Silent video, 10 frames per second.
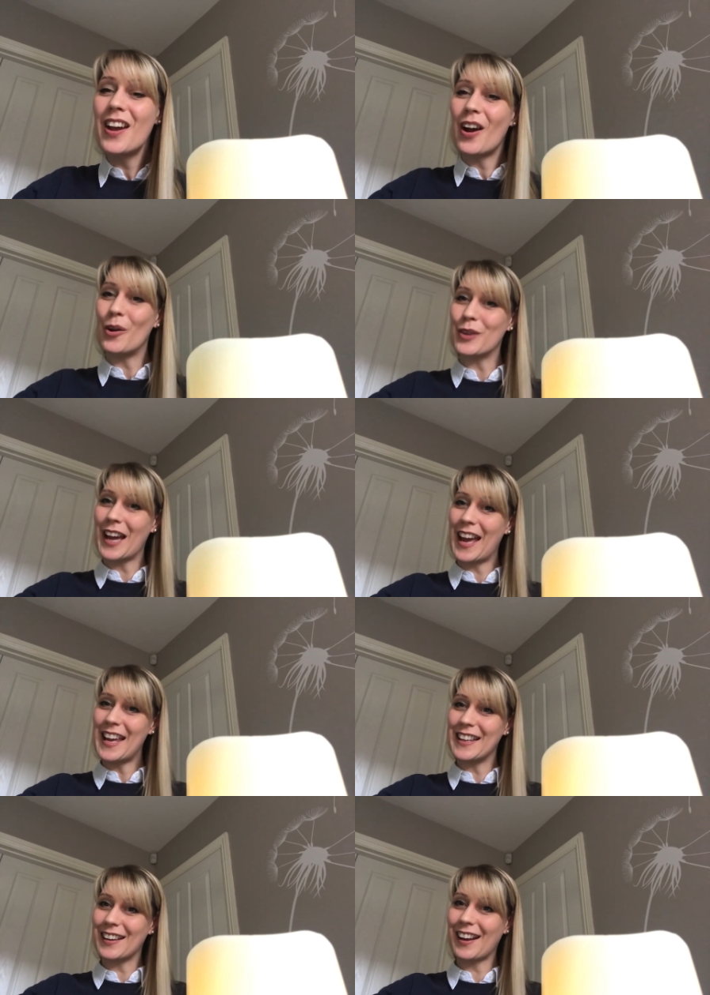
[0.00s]

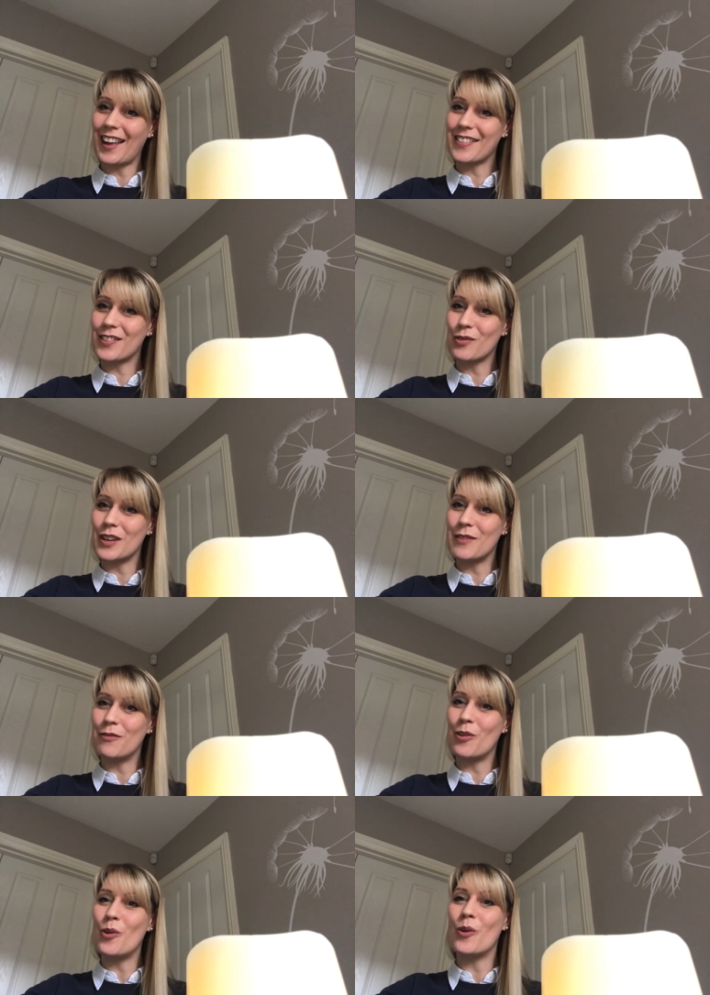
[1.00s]
Okay, class 3
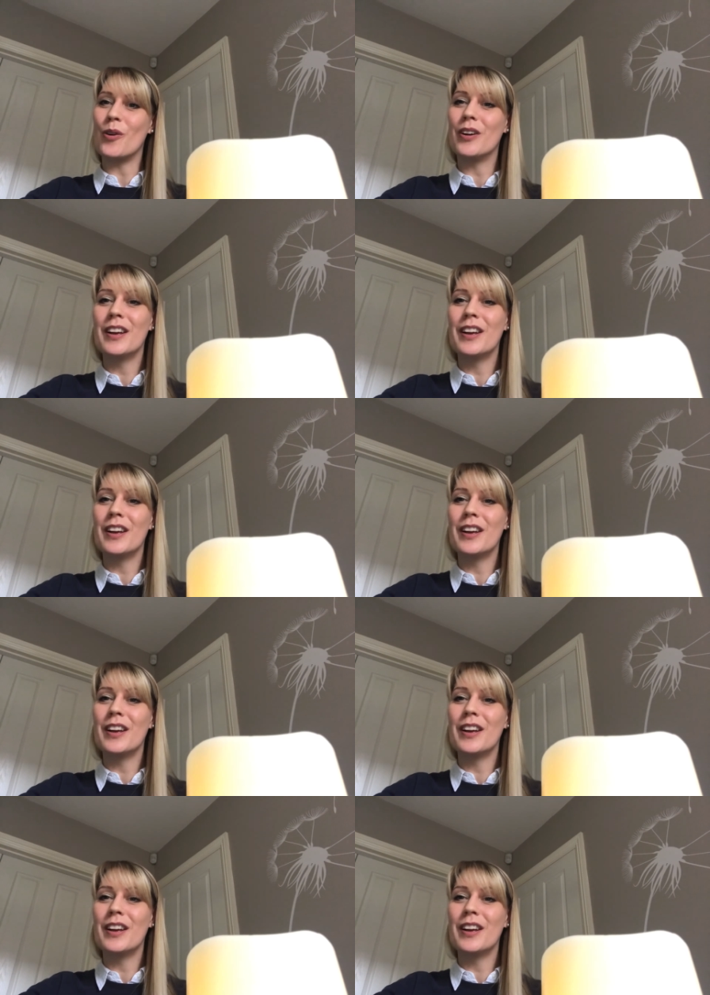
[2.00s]
4.